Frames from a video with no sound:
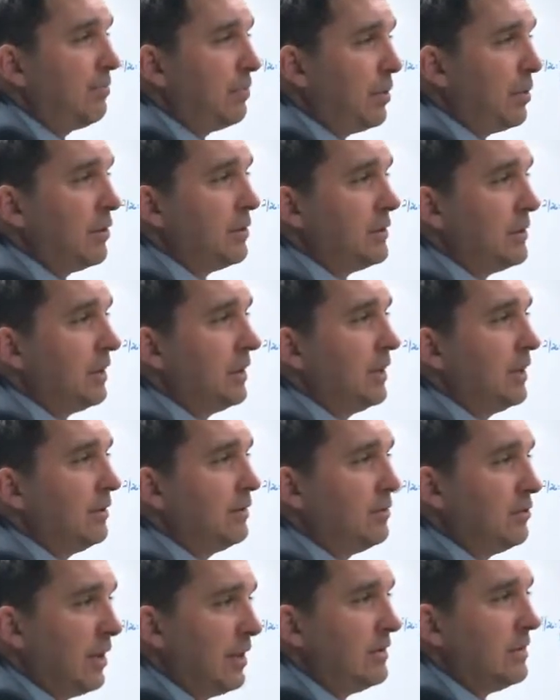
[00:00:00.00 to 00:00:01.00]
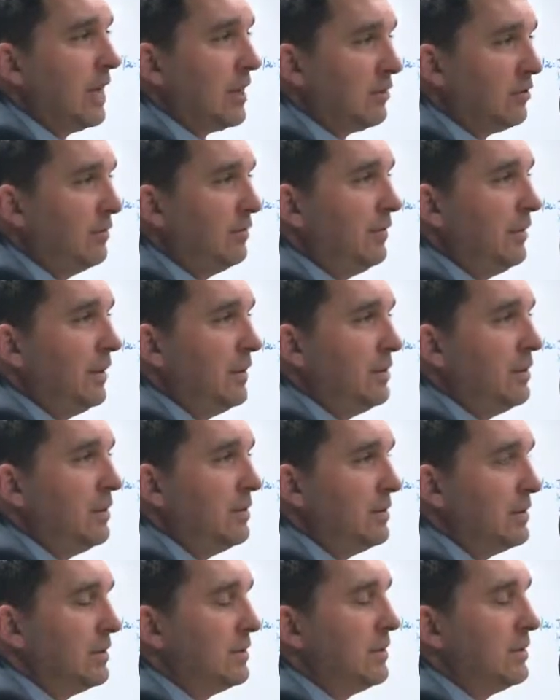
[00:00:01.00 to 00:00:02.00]
per ticket transaction fee to
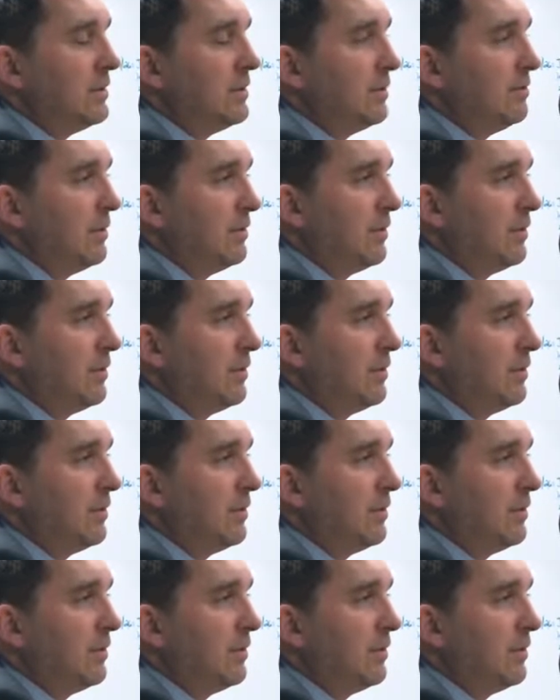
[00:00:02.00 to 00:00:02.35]
use the system.